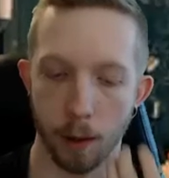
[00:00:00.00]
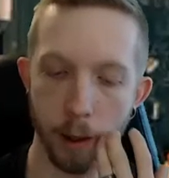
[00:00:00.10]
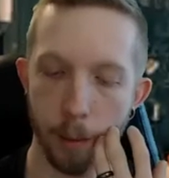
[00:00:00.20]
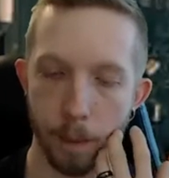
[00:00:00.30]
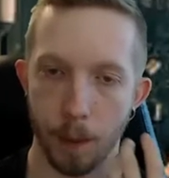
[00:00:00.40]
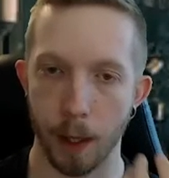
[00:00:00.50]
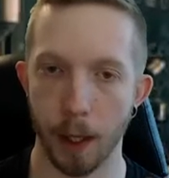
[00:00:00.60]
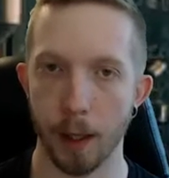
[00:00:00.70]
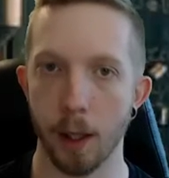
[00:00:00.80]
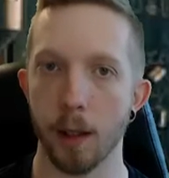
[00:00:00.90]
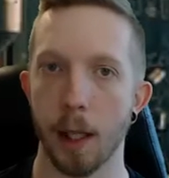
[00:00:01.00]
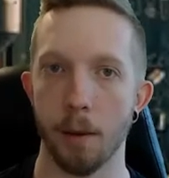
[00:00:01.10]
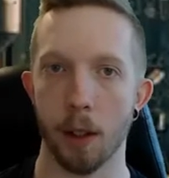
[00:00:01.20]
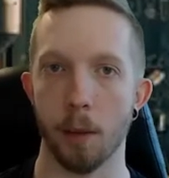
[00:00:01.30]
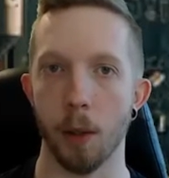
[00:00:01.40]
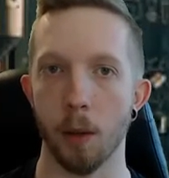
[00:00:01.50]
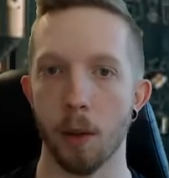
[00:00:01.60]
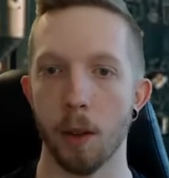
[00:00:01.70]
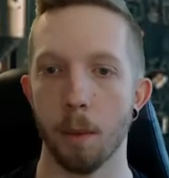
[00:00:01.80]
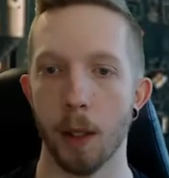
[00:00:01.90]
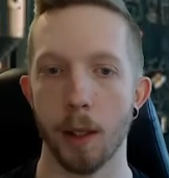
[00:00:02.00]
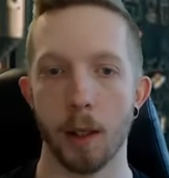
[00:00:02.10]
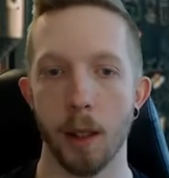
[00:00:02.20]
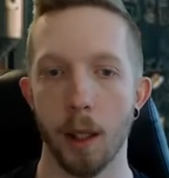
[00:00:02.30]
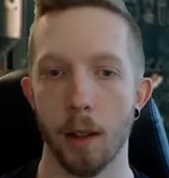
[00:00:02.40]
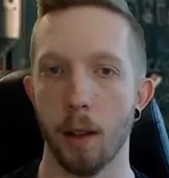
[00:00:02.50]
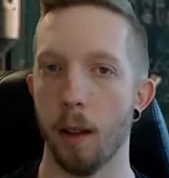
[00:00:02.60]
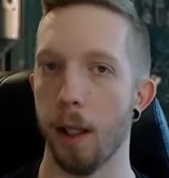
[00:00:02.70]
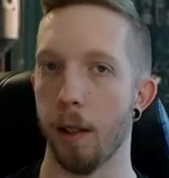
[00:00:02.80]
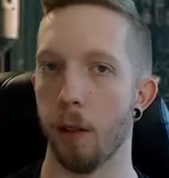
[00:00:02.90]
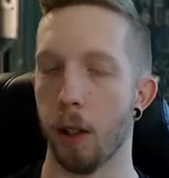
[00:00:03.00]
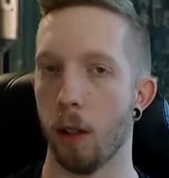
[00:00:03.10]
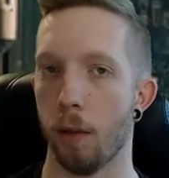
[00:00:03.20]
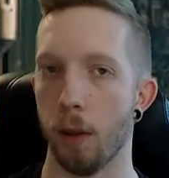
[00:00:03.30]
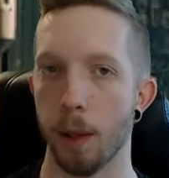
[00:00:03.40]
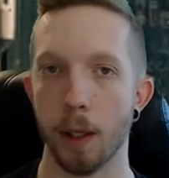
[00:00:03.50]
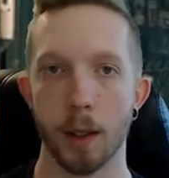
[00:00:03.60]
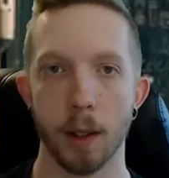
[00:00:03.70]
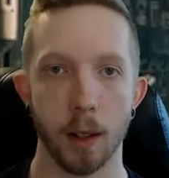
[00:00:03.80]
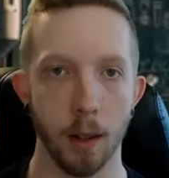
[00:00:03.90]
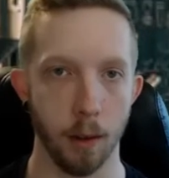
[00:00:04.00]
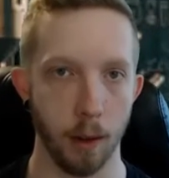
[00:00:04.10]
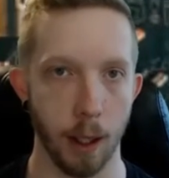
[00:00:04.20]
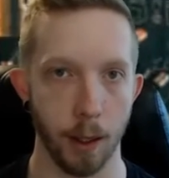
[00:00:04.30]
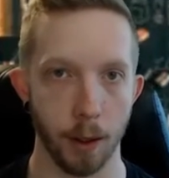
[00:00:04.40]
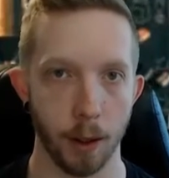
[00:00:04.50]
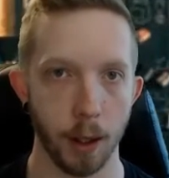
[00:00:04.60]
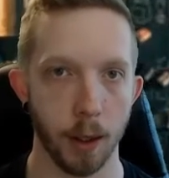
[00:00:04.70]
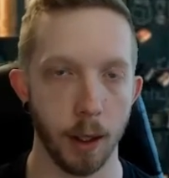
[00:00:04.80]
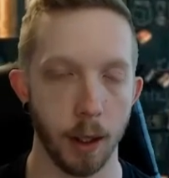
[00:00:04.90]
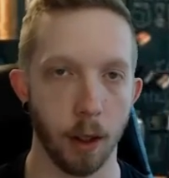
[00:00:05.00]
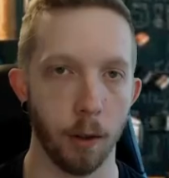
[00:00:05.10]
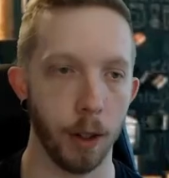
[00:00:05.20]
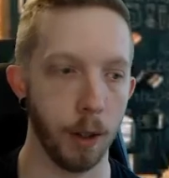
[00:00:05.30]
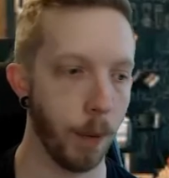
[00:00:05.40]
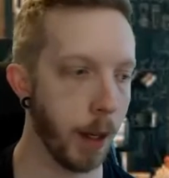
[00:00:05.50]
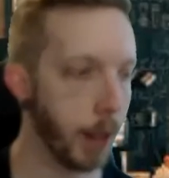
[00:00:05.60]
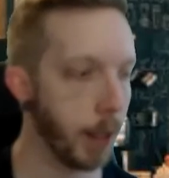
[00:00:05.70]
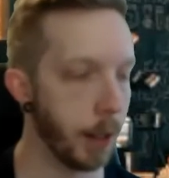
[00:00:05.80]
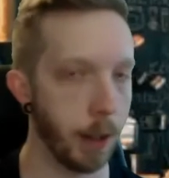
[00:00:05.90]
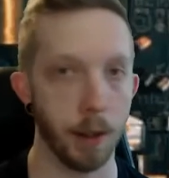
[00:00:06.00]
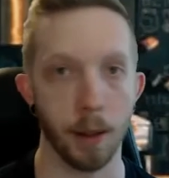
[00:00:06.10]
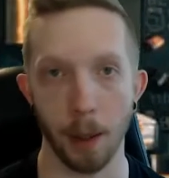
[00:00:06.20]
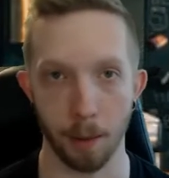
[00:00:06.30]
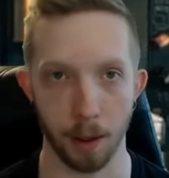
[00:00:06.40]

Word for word: like, it does have a smooth, but it's not a lingering coffee because it's a higher acidity coffee. And the baby's